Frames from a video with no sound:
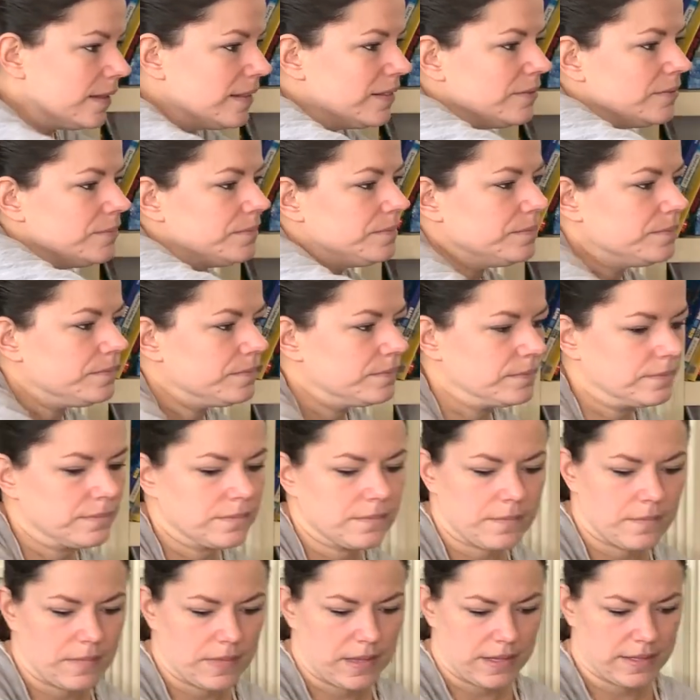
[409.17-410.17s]

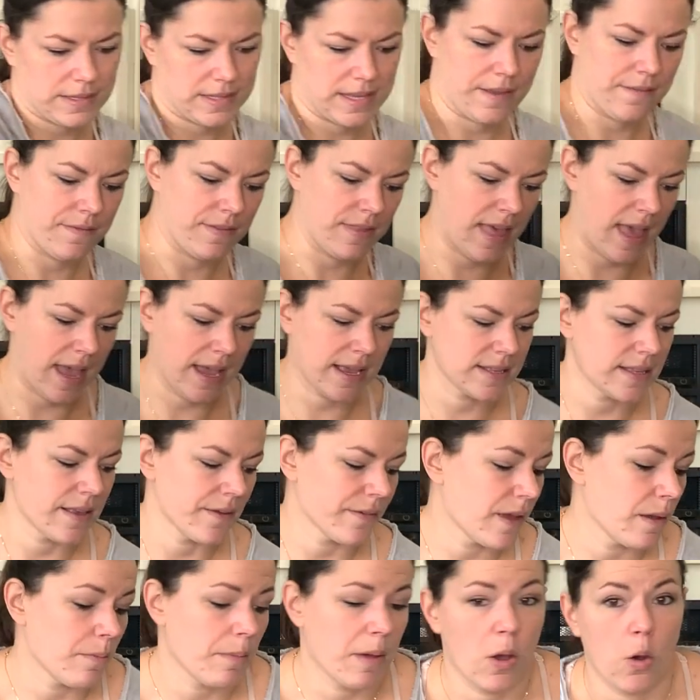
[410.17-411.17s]
I'll save that because I've
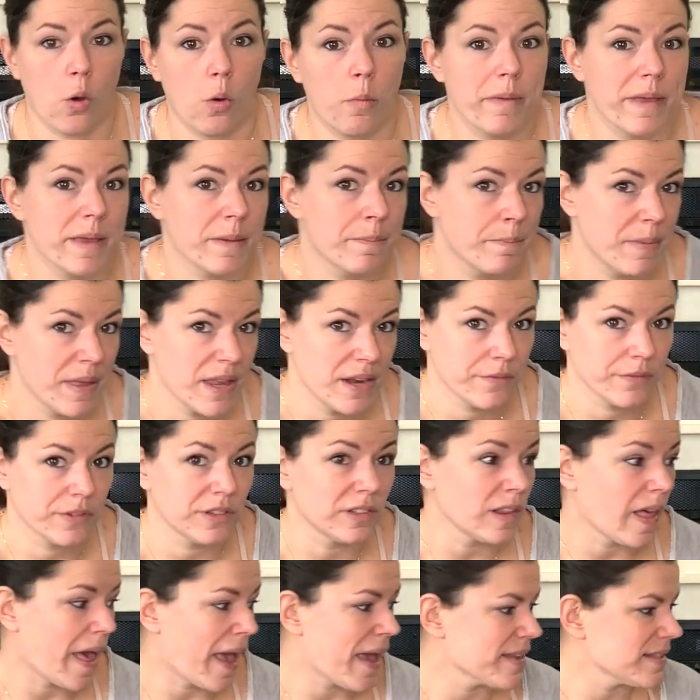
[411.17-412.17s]
got my whole big bin of
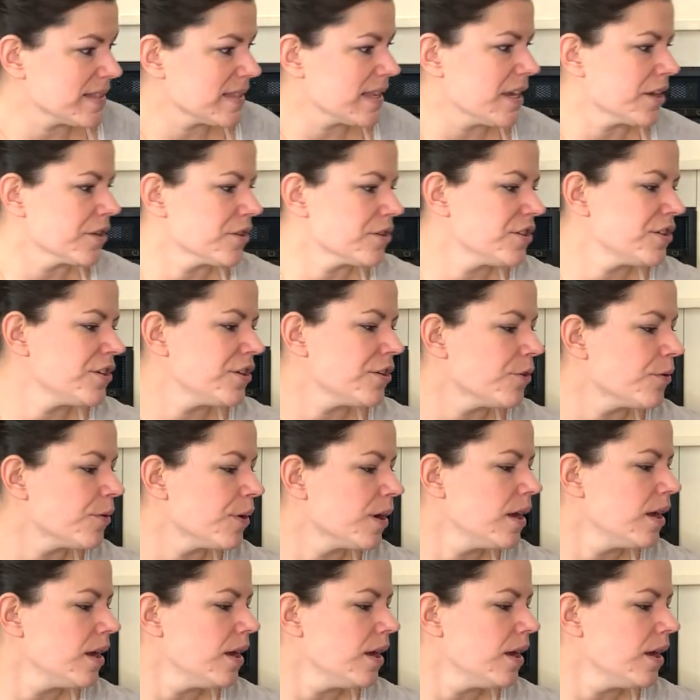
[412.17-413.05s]
glass here too.